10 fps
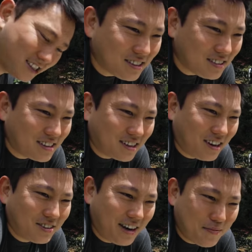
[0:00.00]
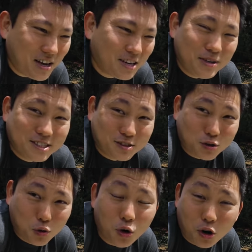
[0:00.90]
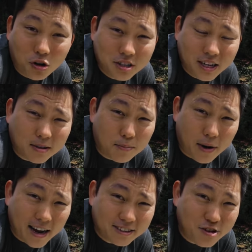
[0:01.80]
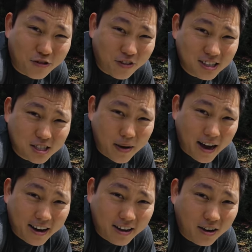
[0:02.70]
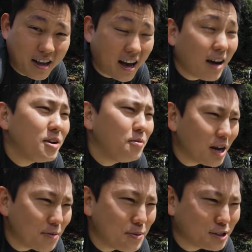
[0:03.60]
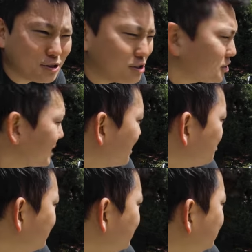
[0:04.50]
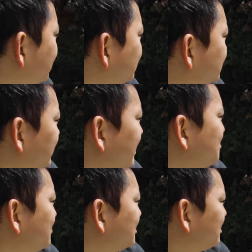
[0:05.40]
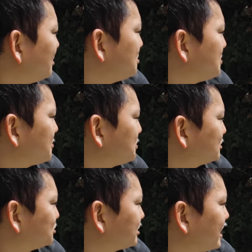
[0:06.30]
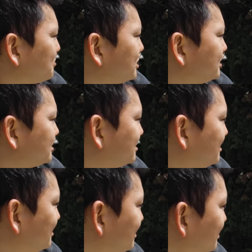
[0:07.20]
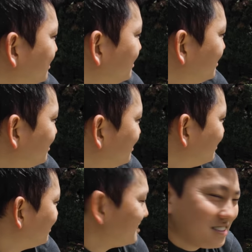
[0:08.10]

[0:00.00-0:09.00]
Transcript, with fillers: I still think the 108 megapixel is cool. You get to brag to your friends about it. Oh yeah, how many megapixels is your camera? Sam, you know how many megapixels your camera is? Like 3.